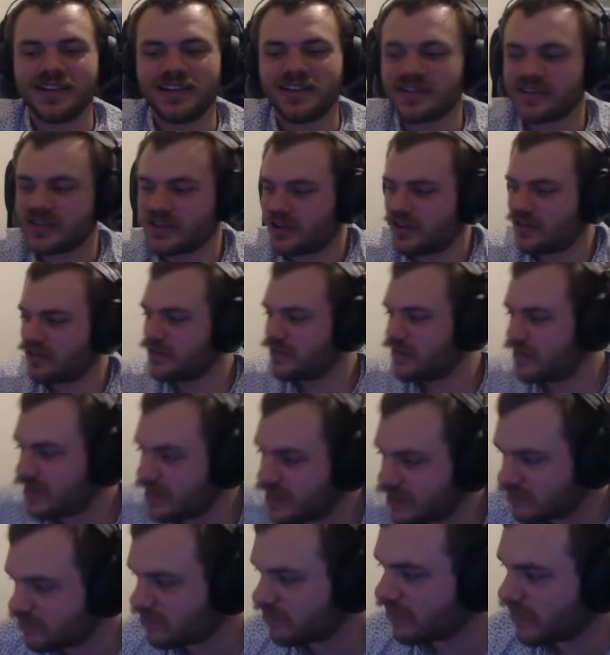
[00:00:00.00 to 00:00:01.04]
So
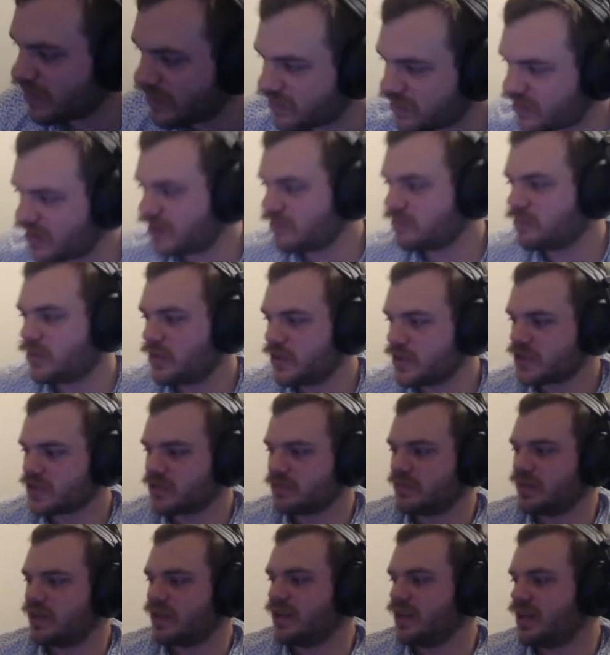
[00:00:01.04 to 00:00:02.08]
my friend pushed
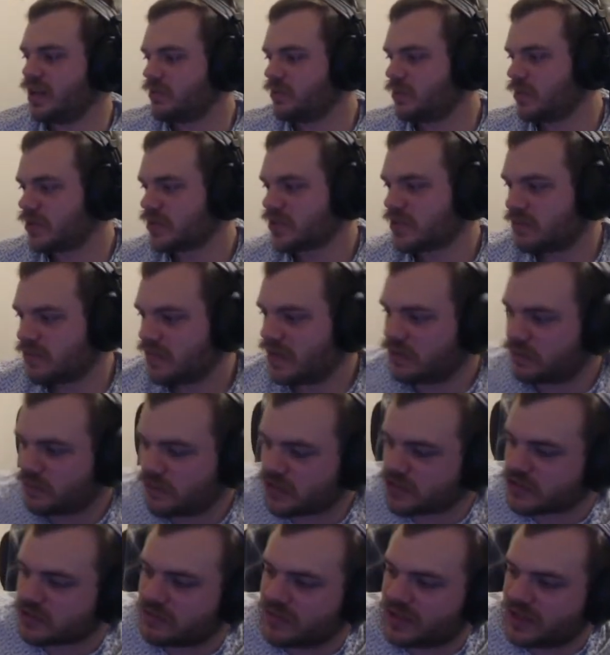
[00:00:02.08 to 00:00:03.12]
me and pushed me and
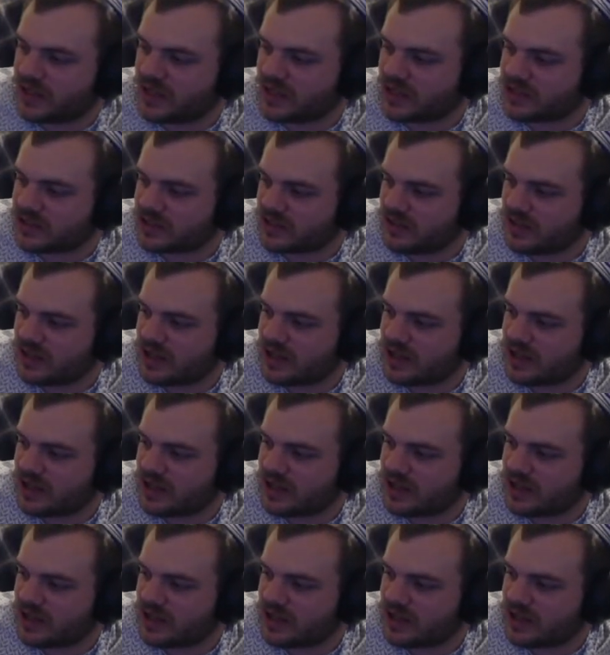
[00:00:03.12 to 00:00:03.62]
pushed me until